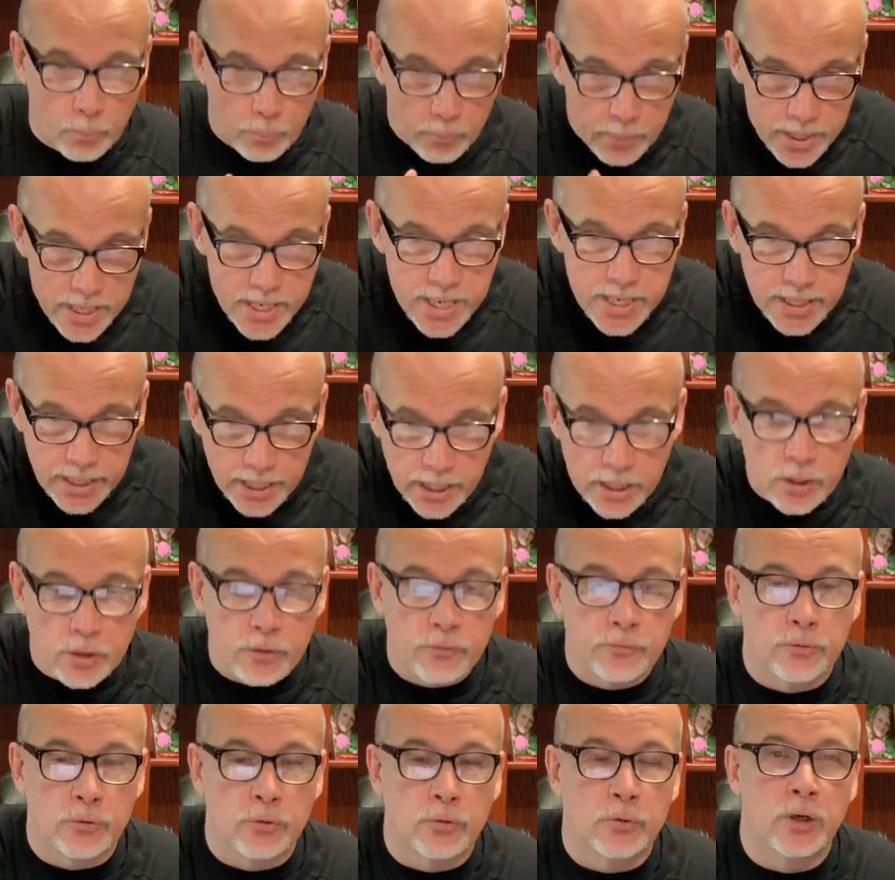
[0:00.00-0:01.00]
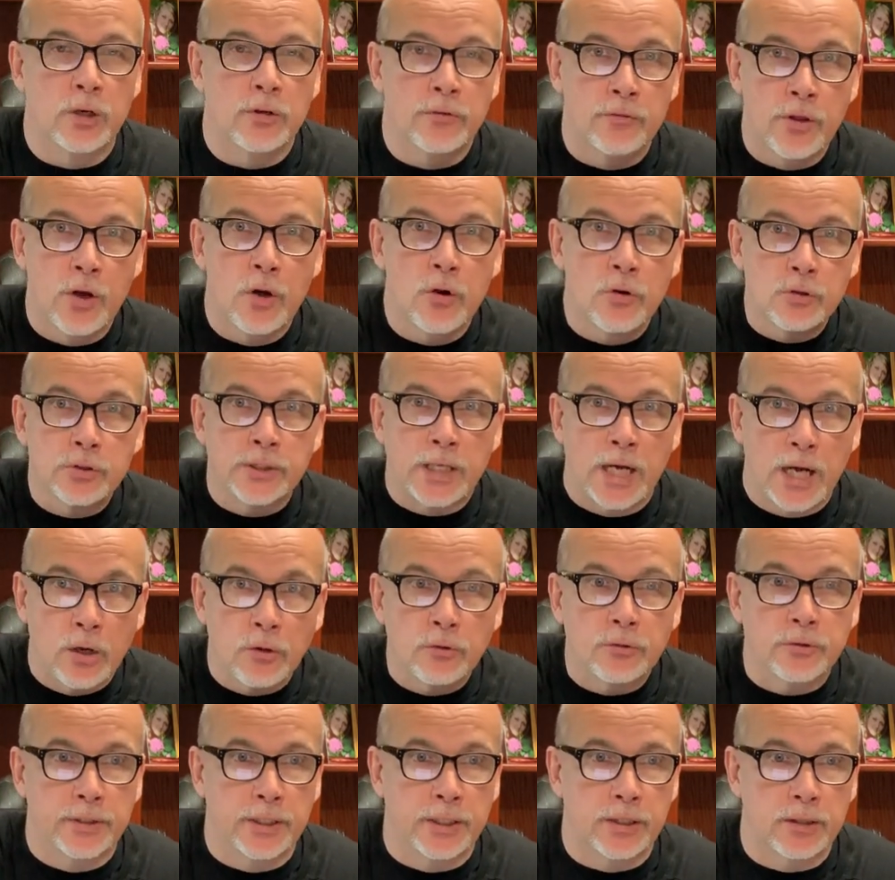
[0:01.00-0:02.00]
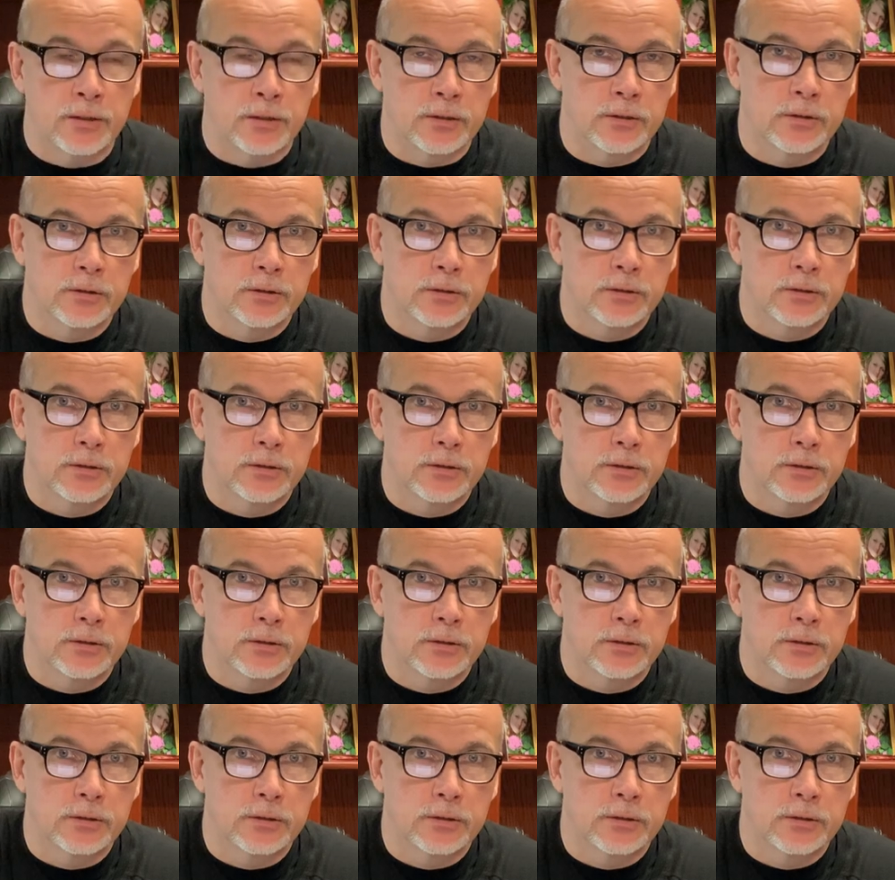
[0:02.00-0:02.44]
Be careful of those out there